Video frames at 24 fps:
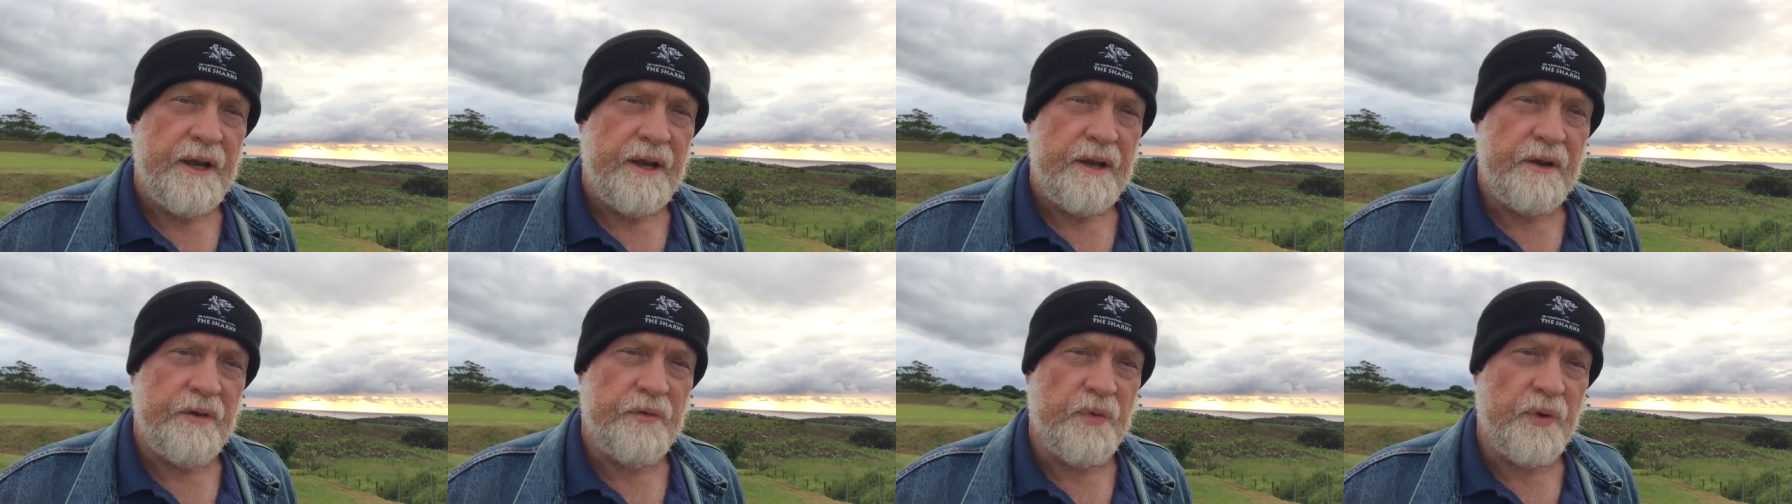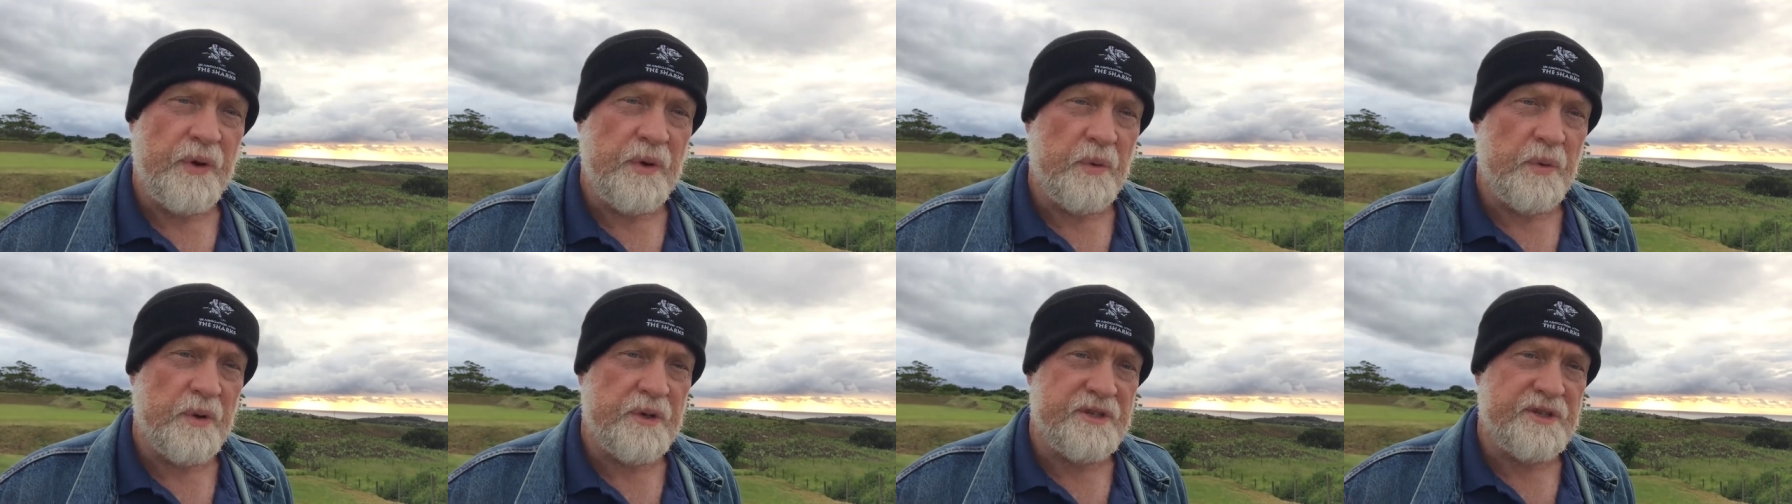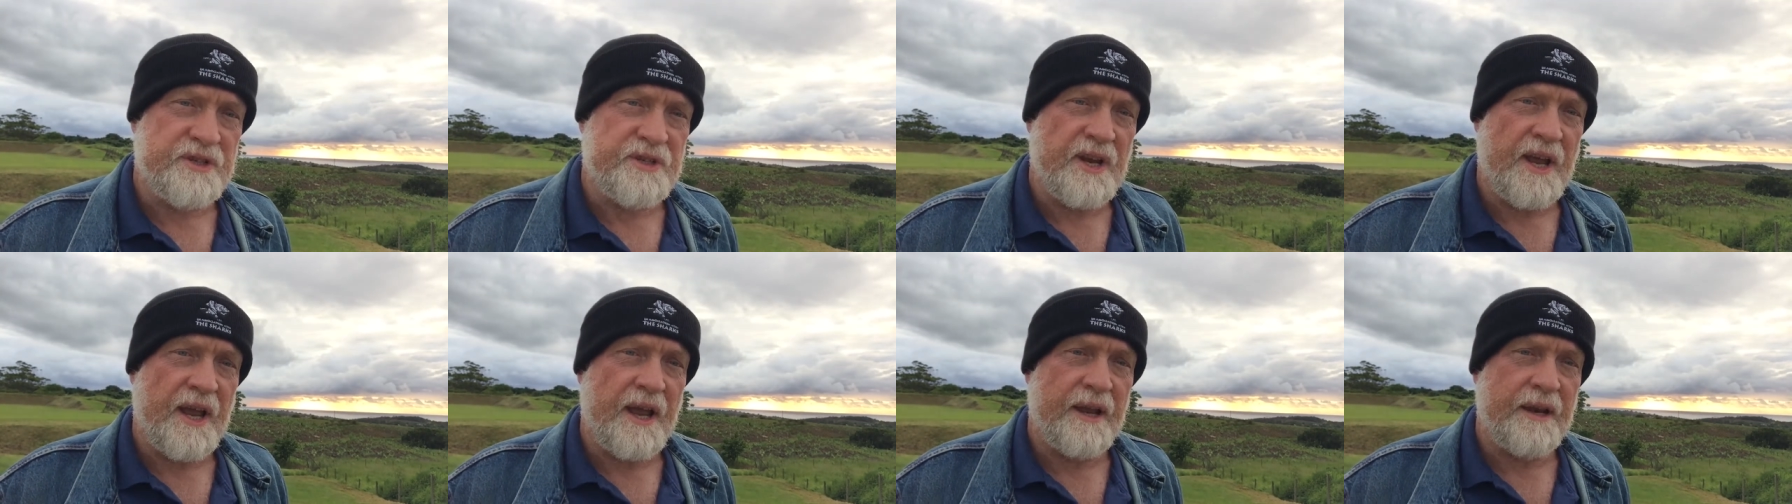if we would
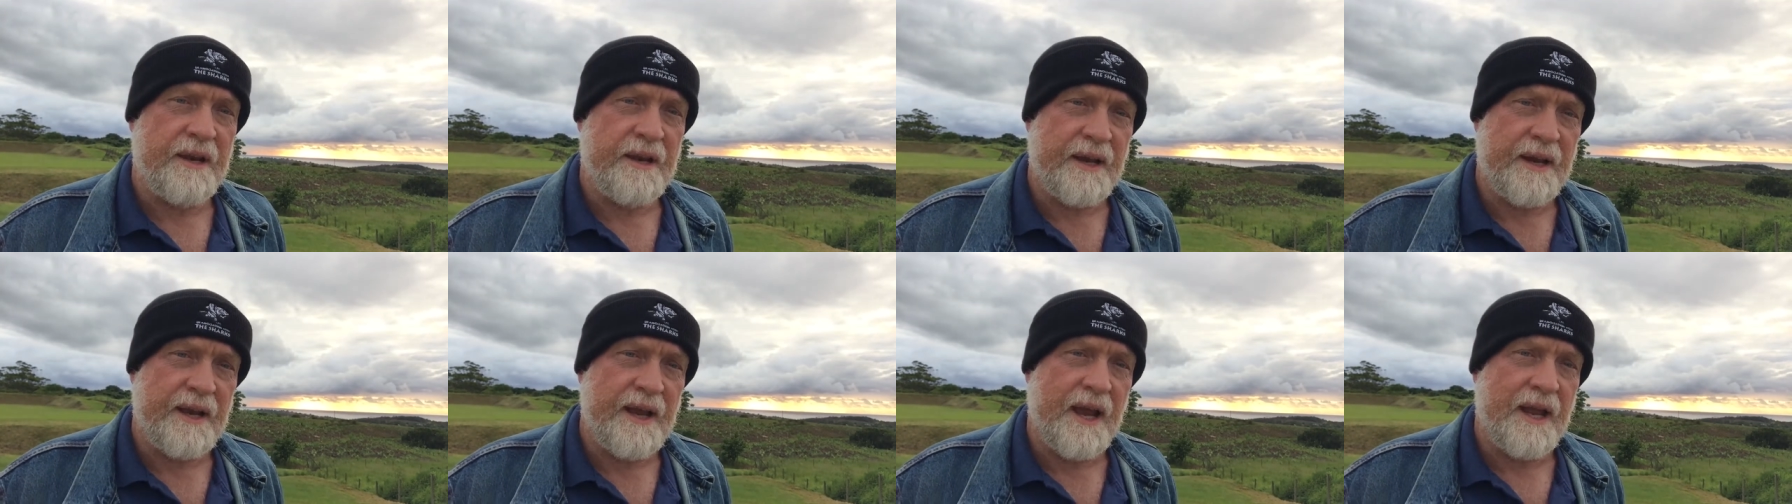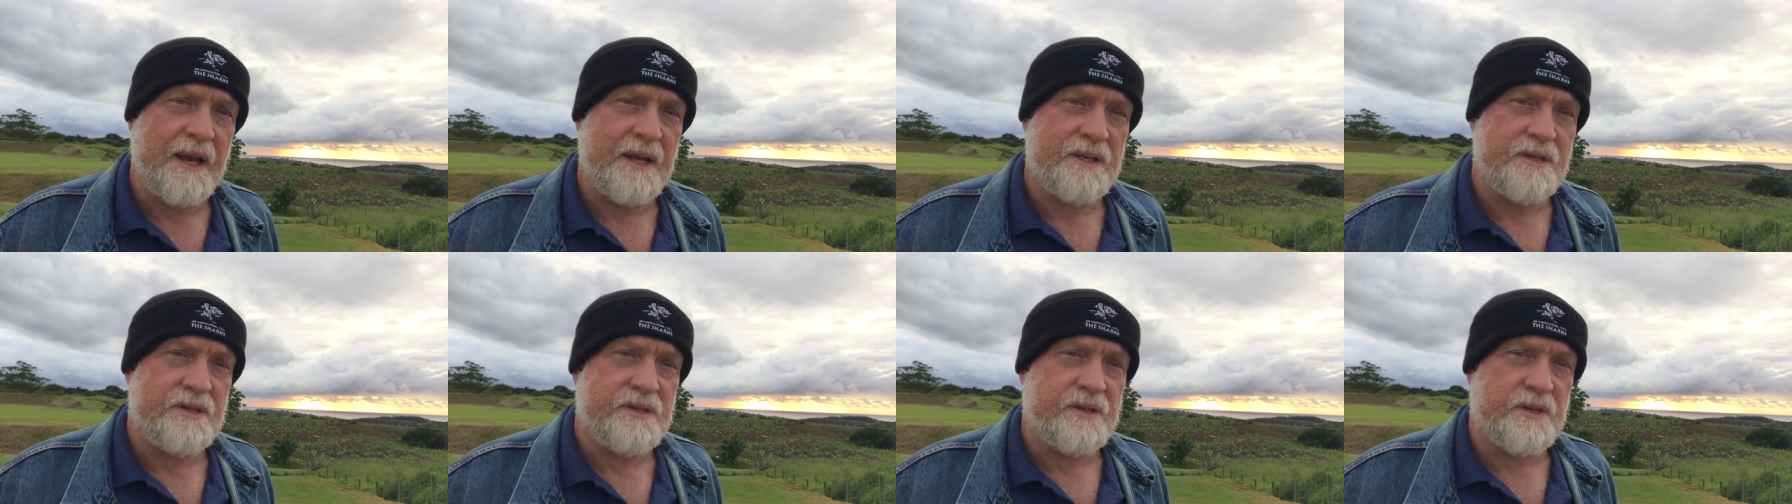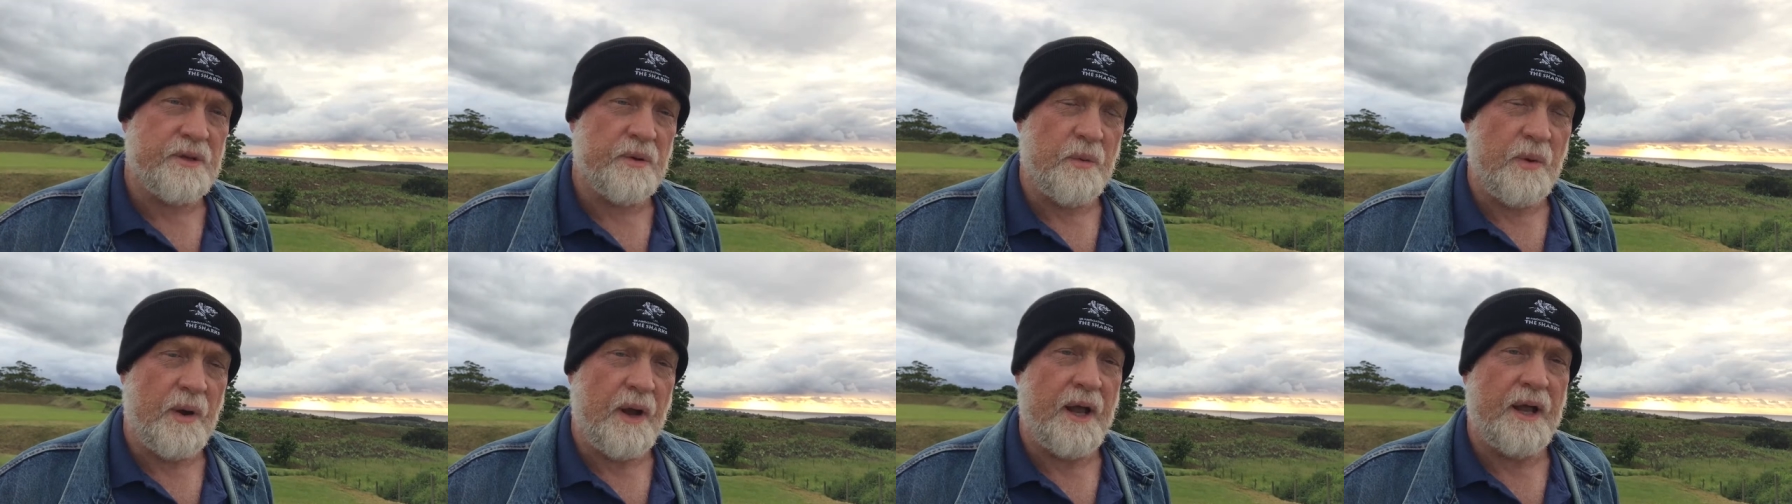stand against
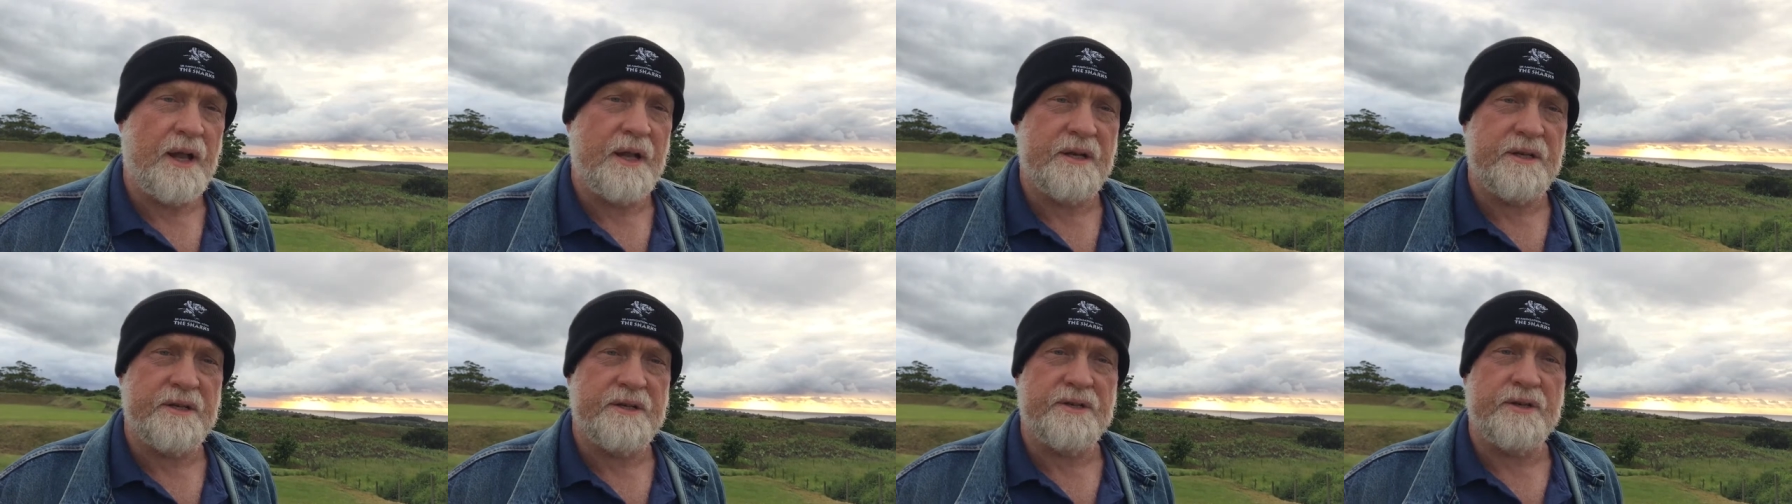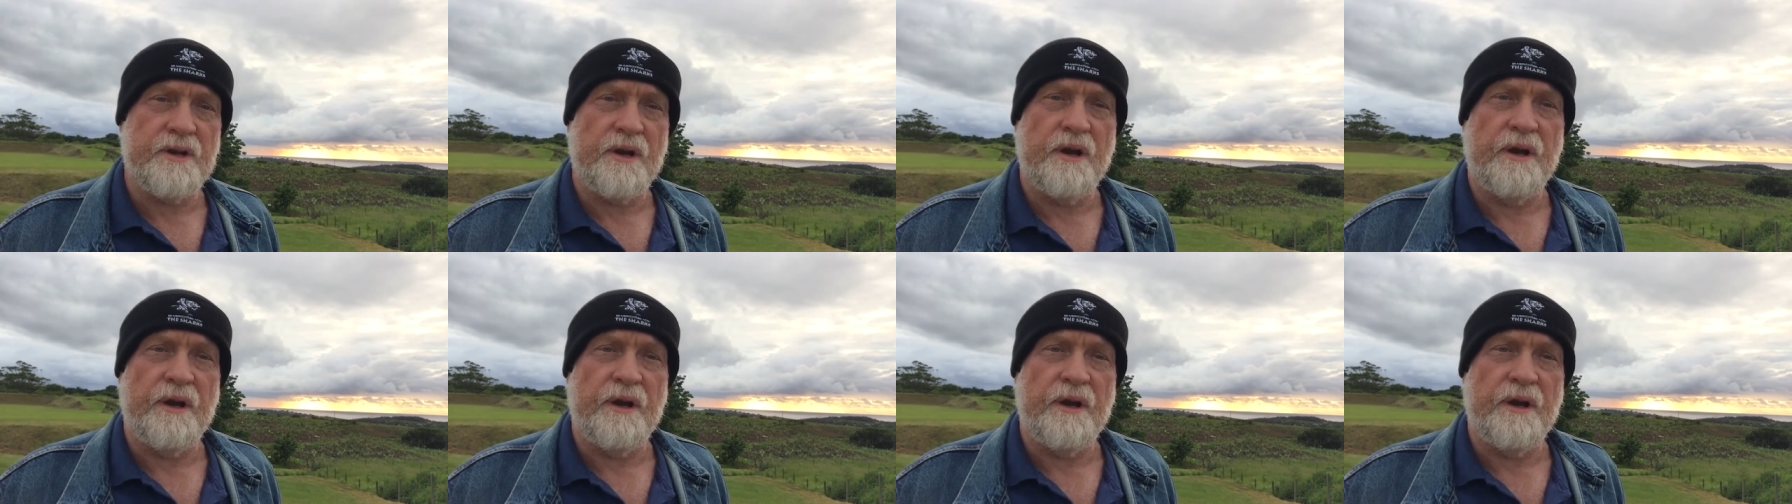the wiles